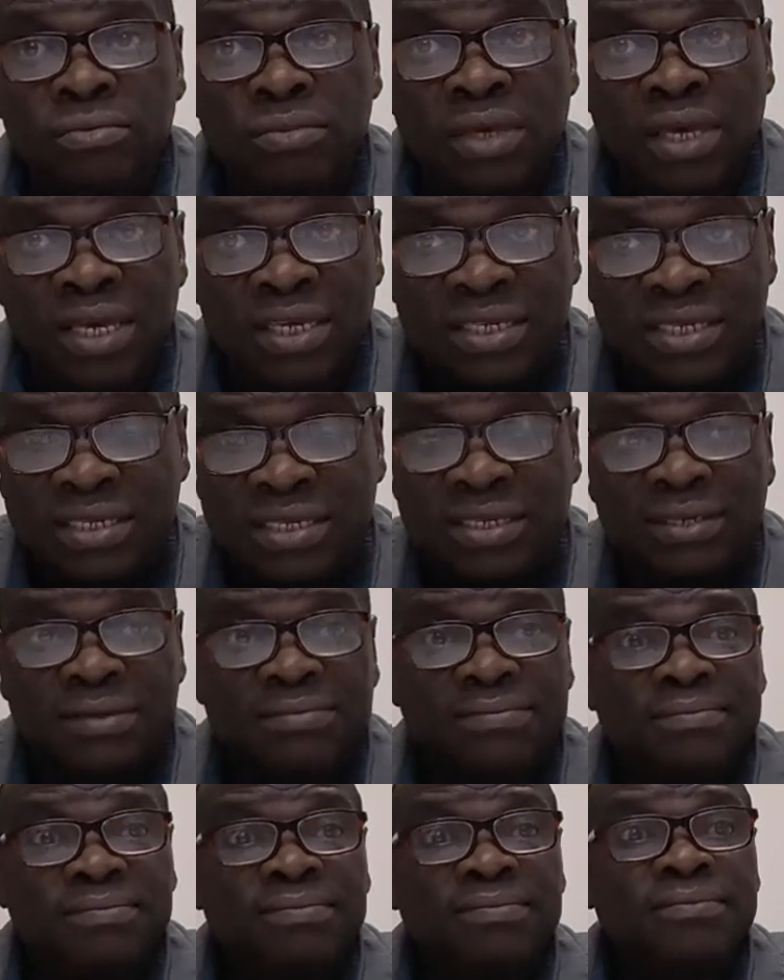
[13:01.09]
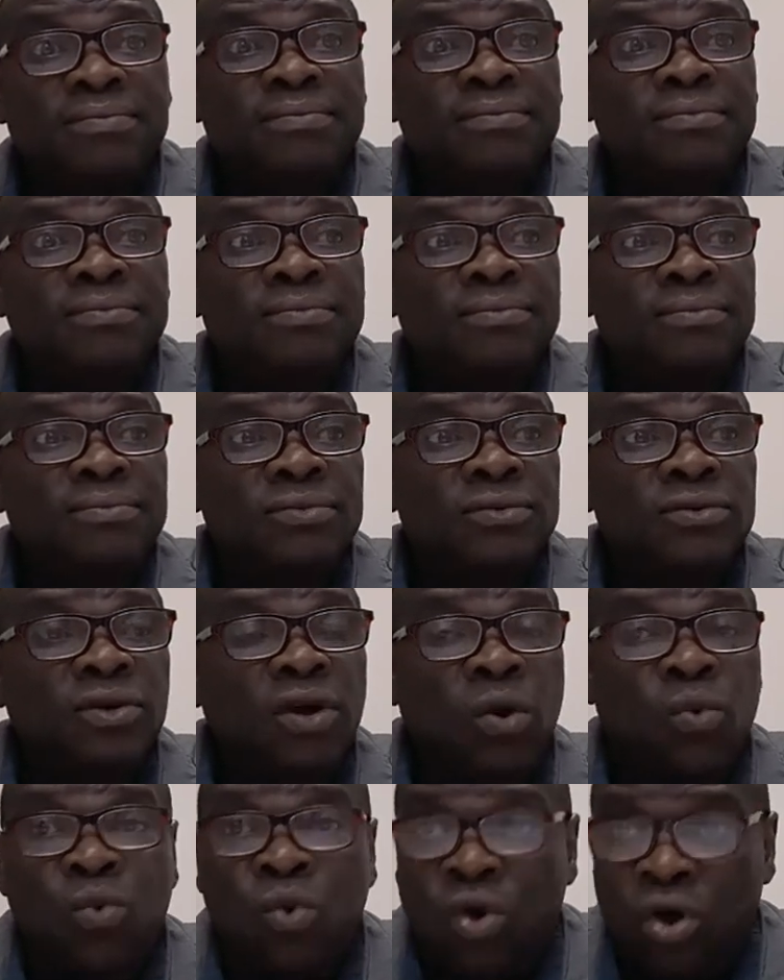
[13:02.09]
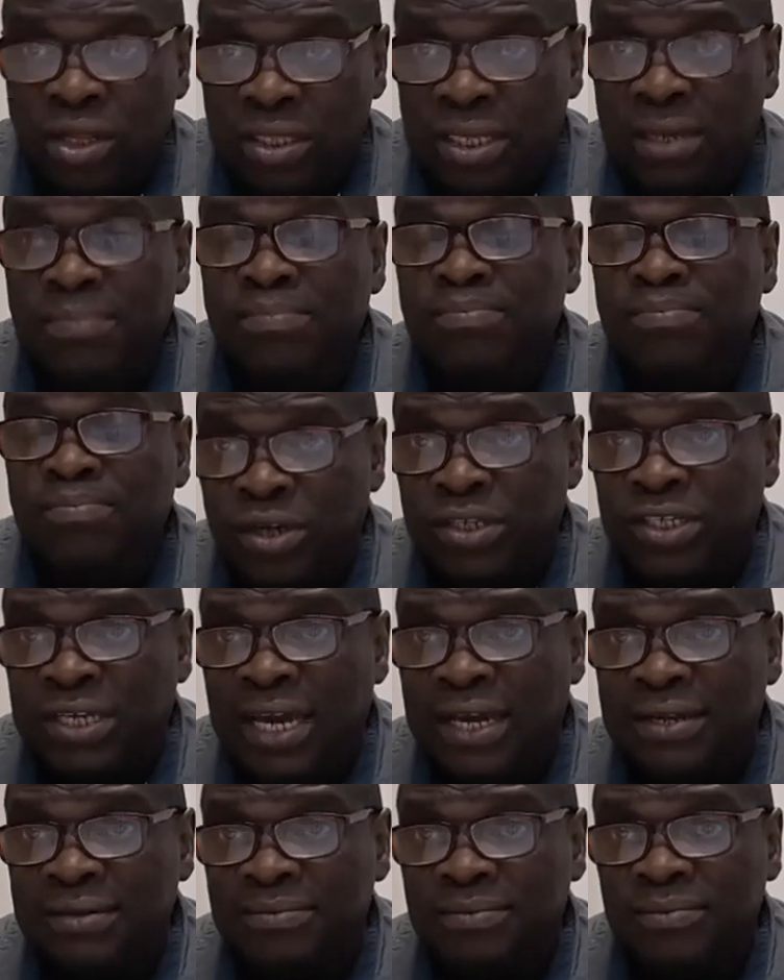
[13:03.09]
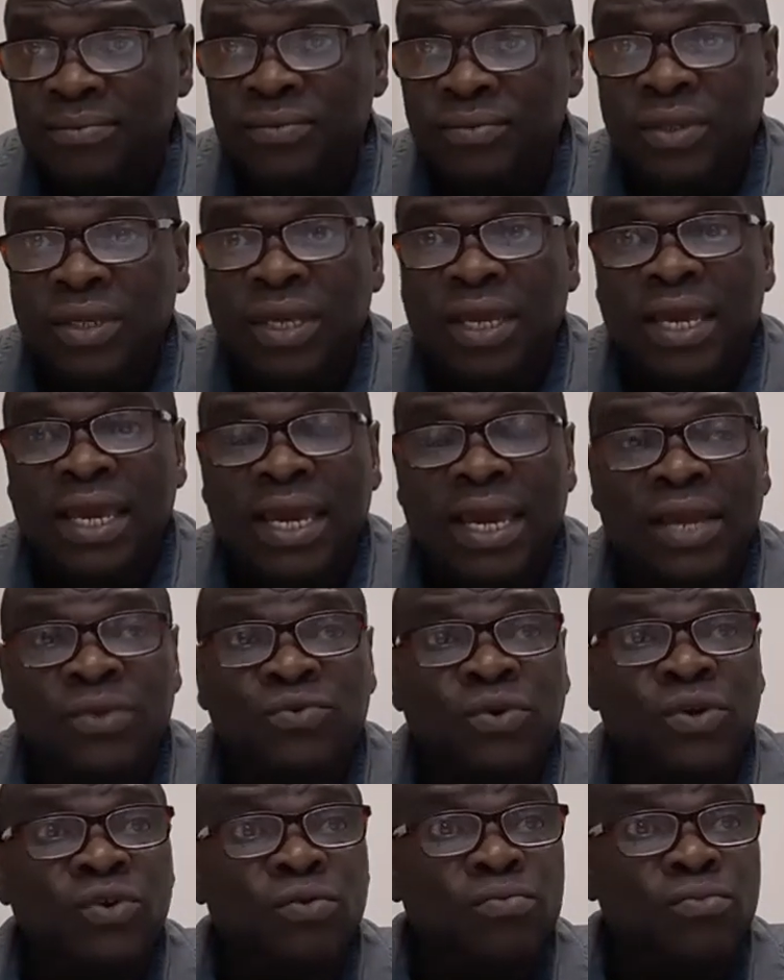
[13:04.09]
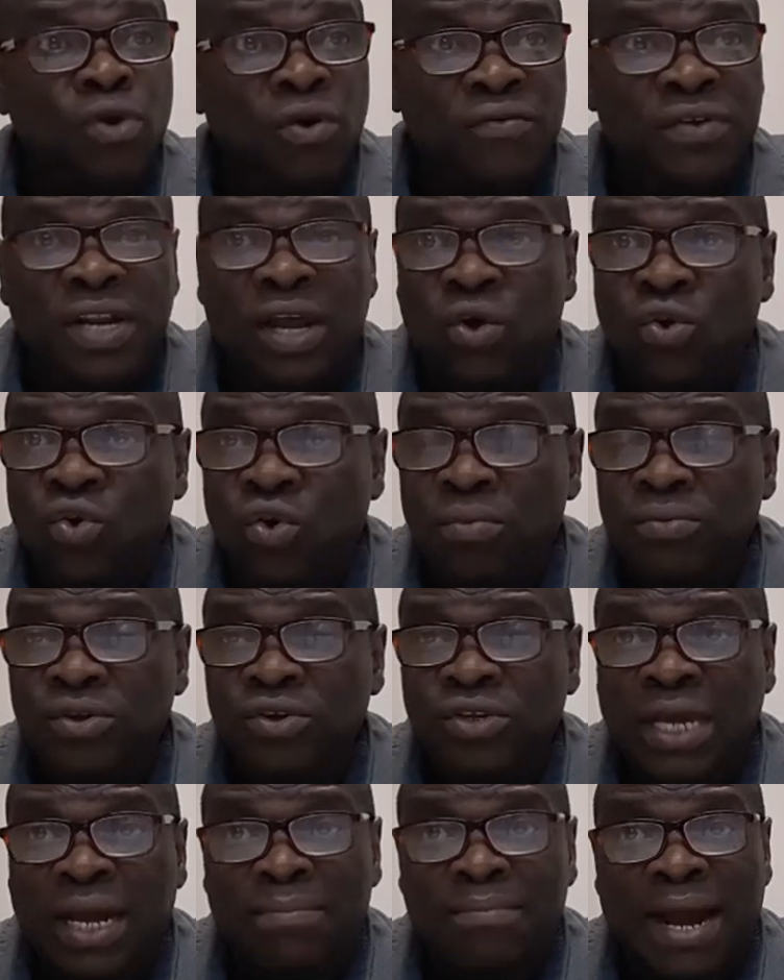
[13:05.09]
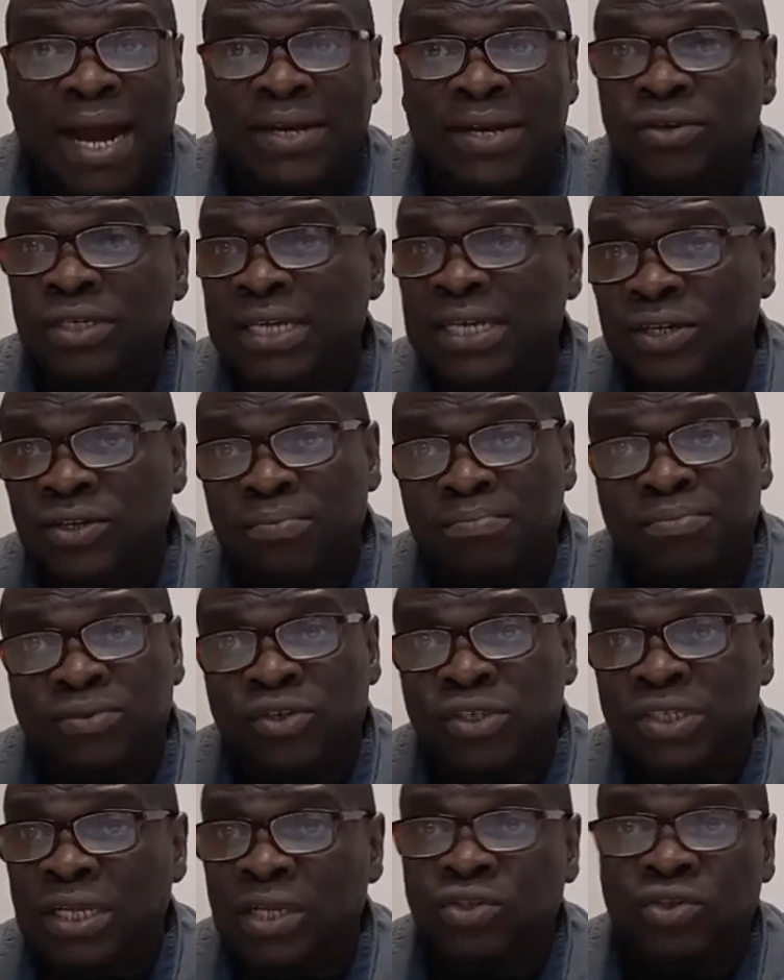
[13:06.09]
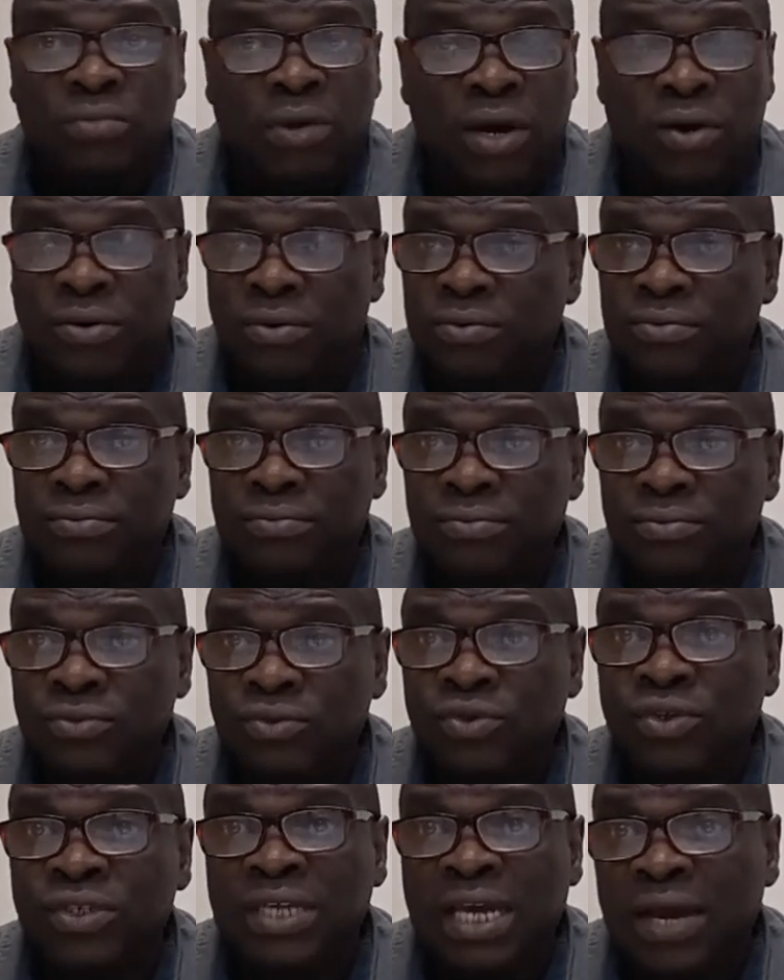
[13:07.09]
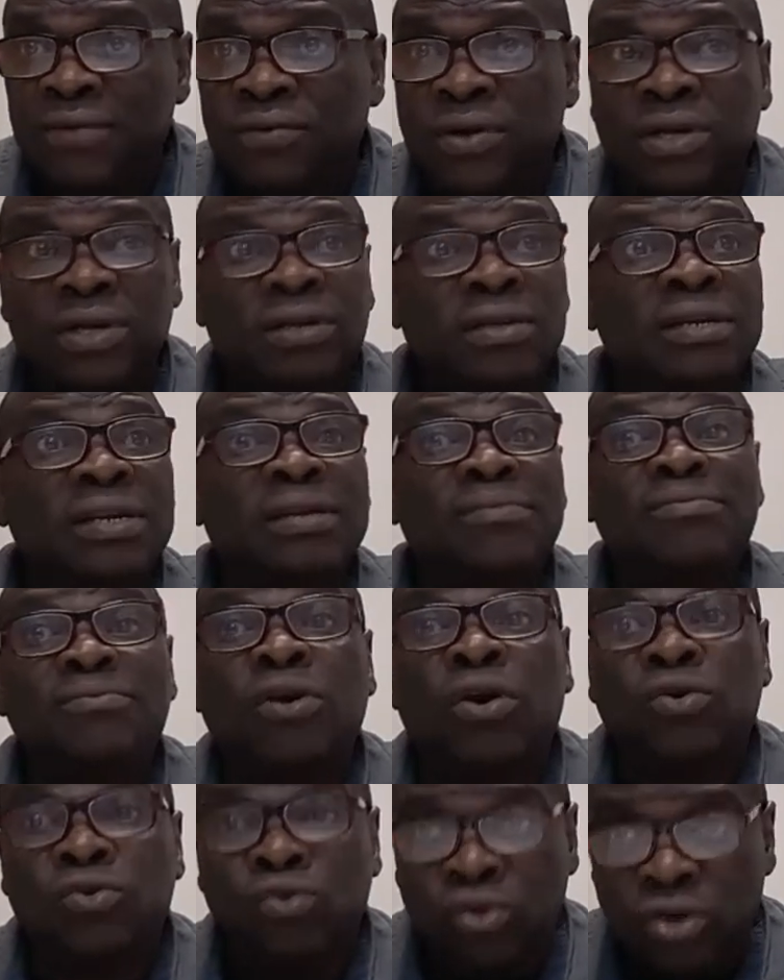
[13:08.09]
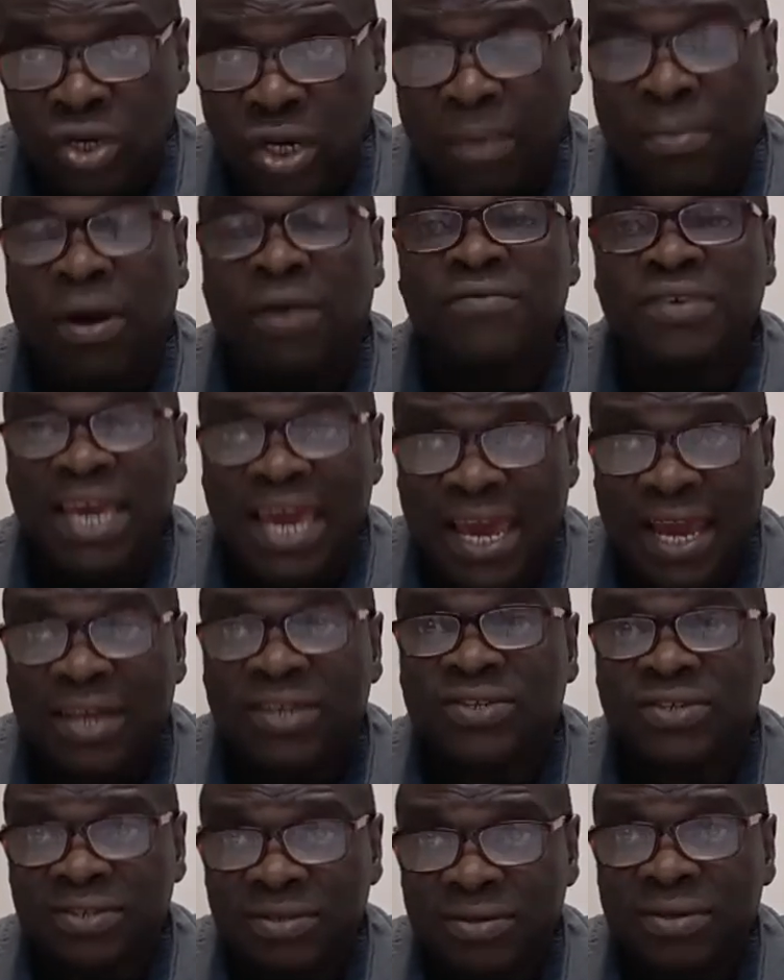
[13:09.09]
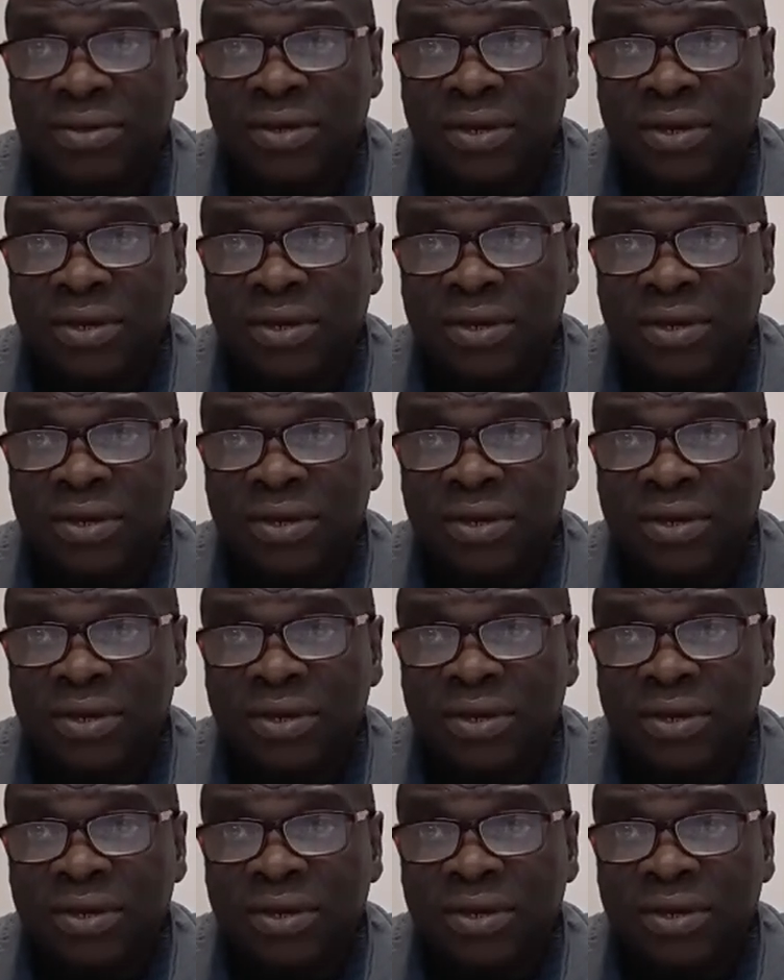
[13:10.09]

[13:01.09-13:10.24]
is a water project. And when you move in a home, you're not buying the day to sell tomorrow. You're there for a good number of years.